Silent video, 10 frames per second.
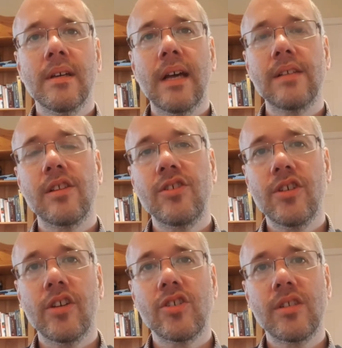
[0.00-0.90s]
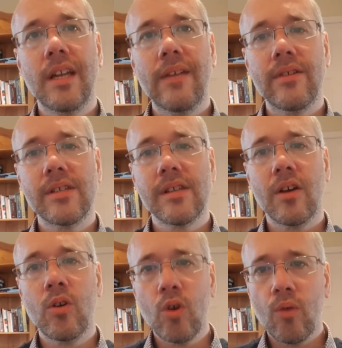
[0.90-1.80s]
as the church delivers a
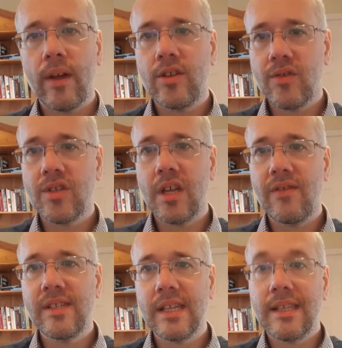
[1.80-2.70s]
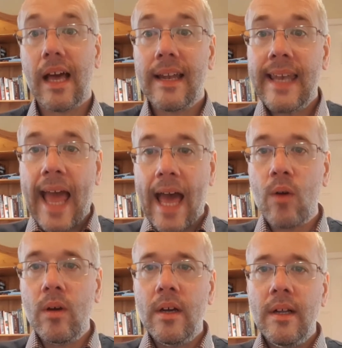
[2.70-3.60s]
whole range of services that
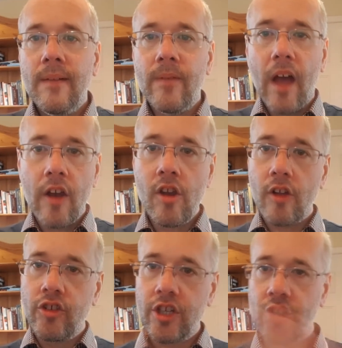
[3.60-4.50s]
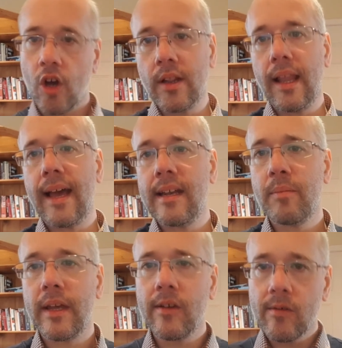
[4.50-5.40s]
now are not just online,
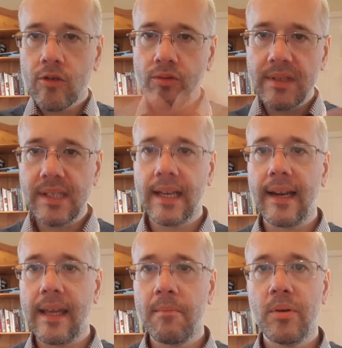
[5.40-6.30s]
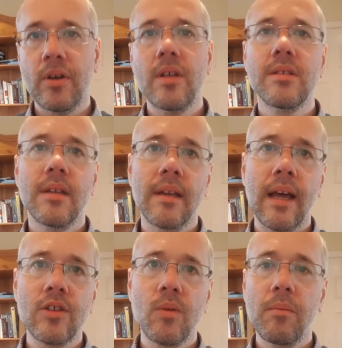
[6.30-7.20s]
but increasingly in person
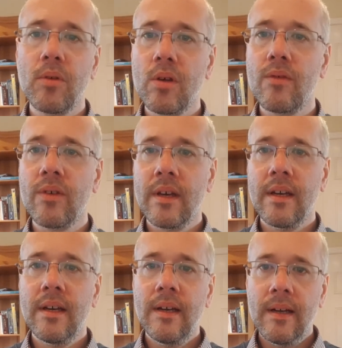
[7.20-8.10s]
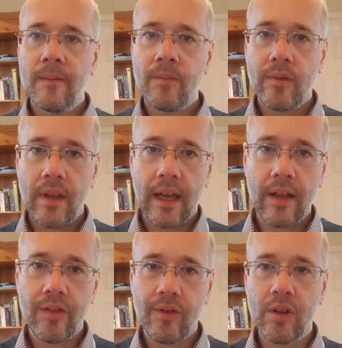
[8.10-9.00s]
as we move
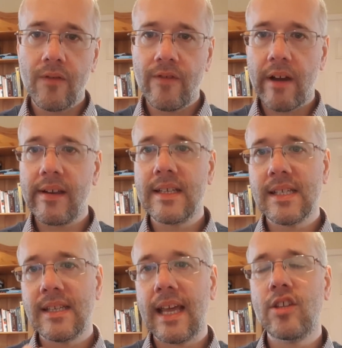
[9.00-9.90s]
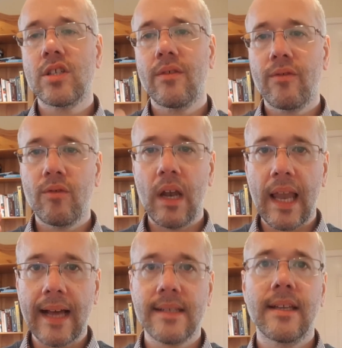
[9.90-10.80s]
through the various stages of
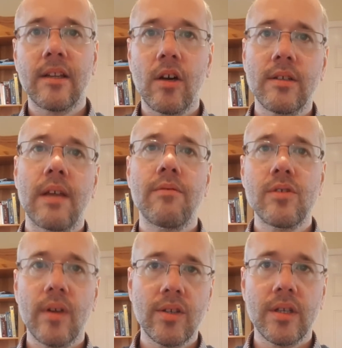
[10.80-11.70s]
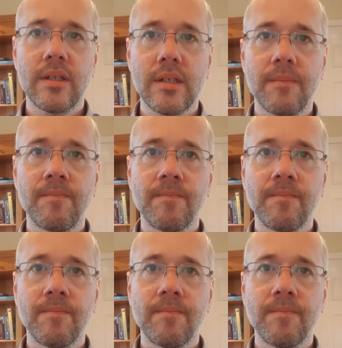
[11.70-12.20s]
relaxing lockdown restrictions.